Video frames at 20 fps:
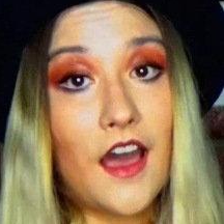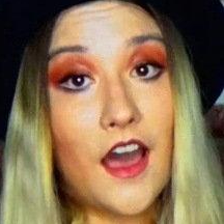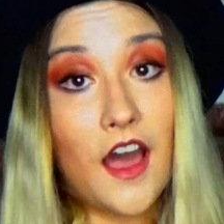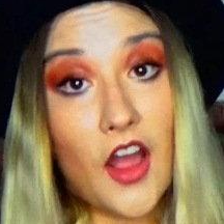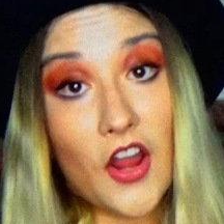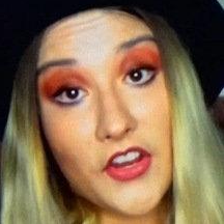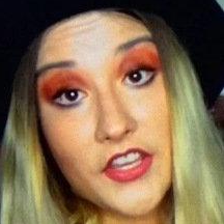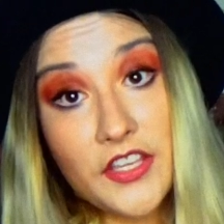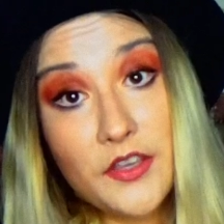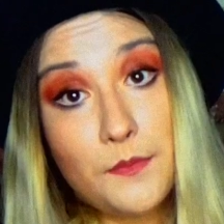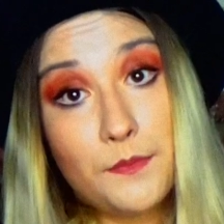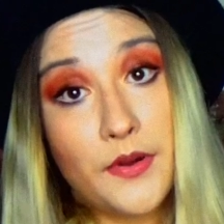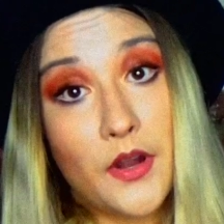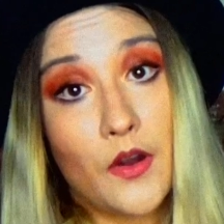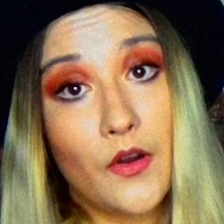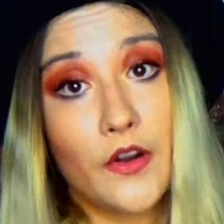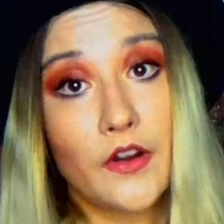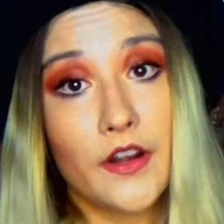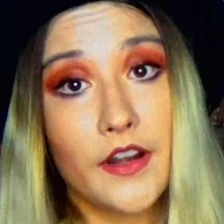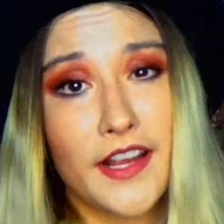Are you
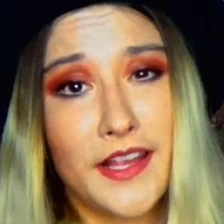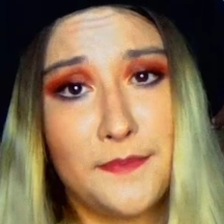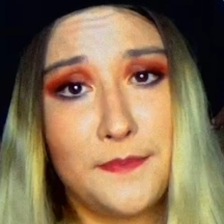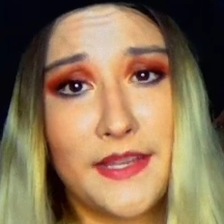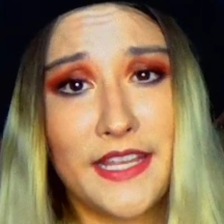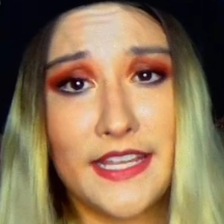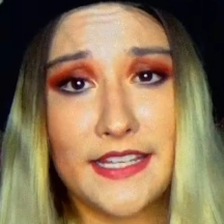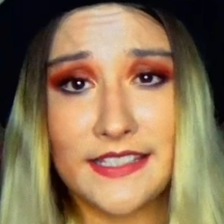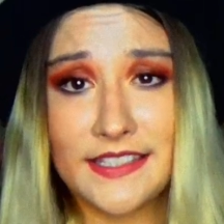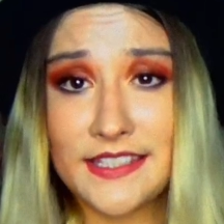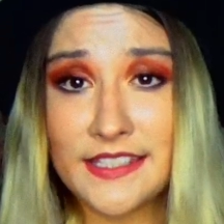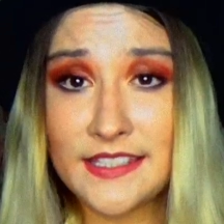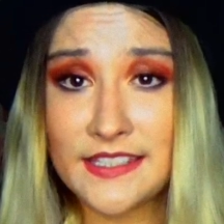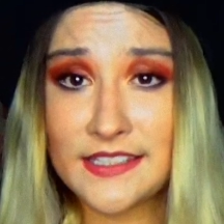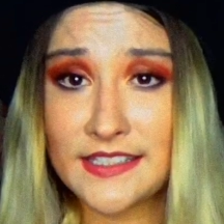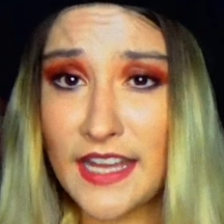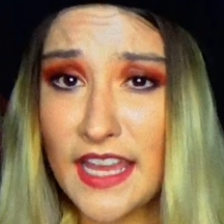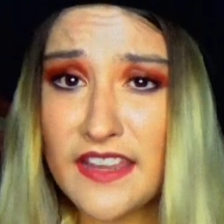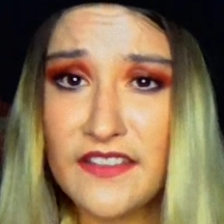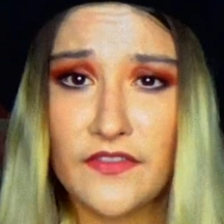poor and being
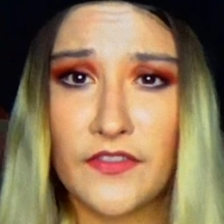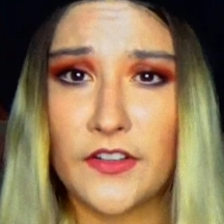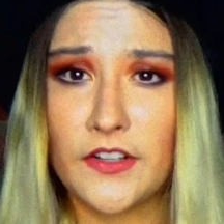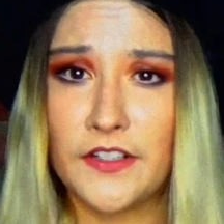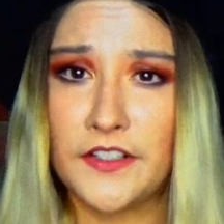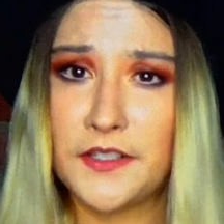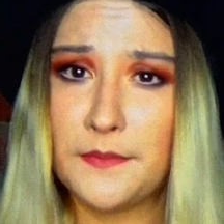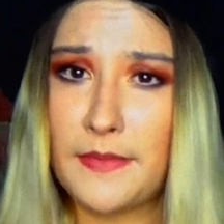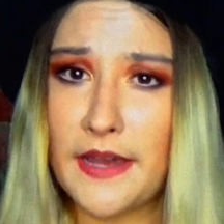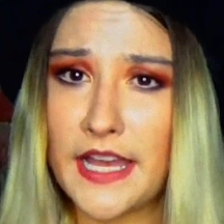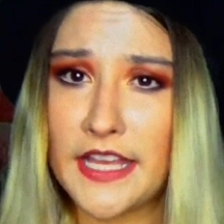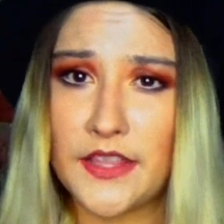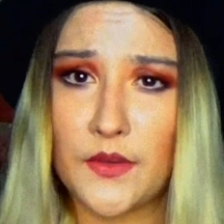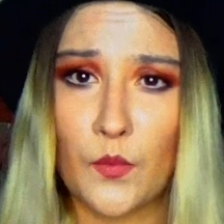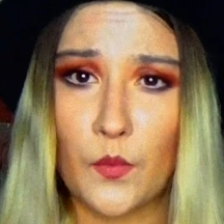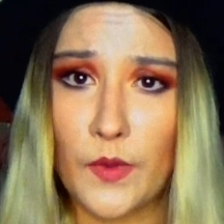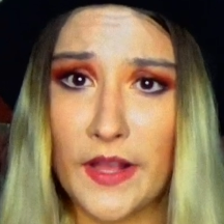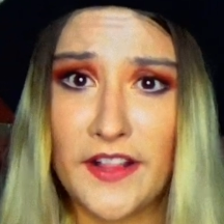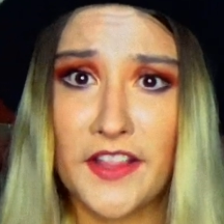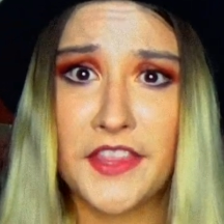stifled by the
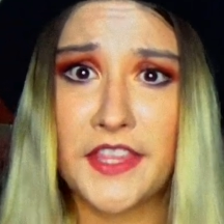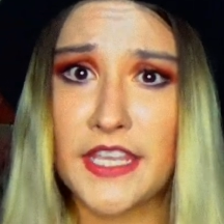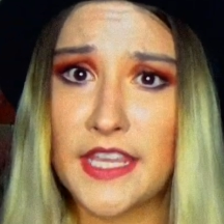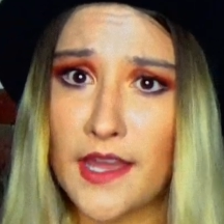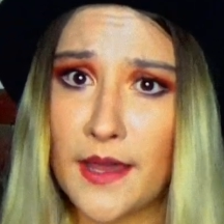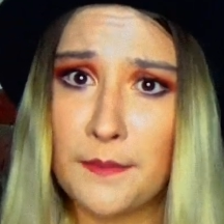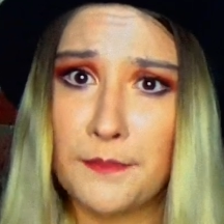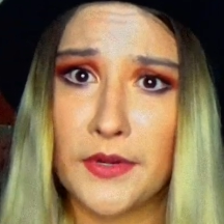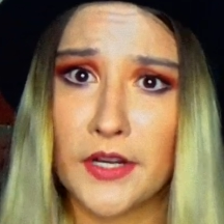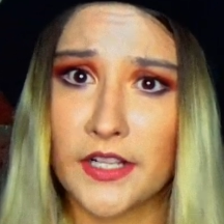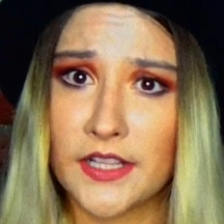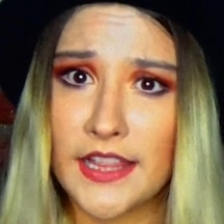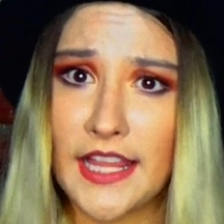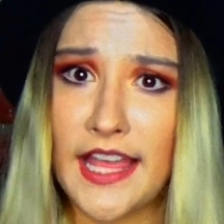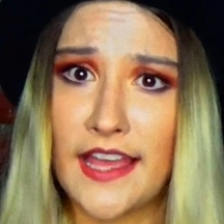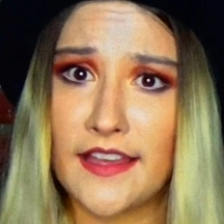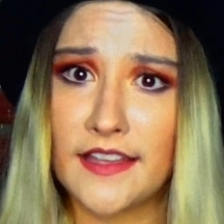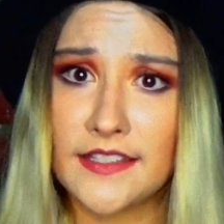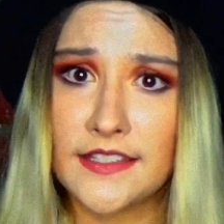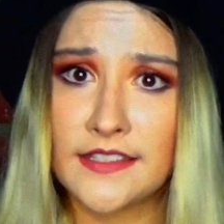wealthy upper
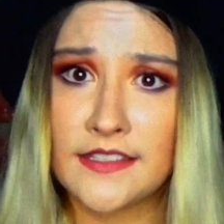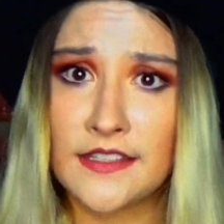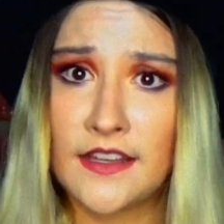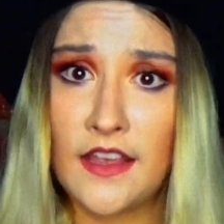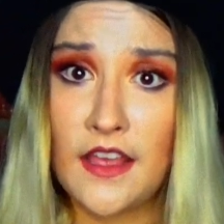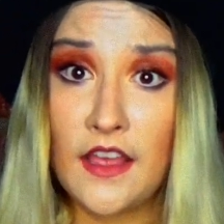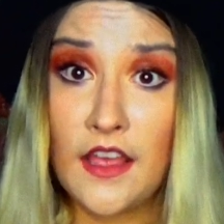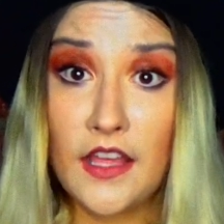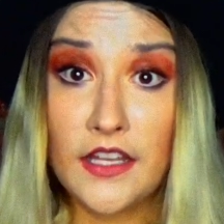class?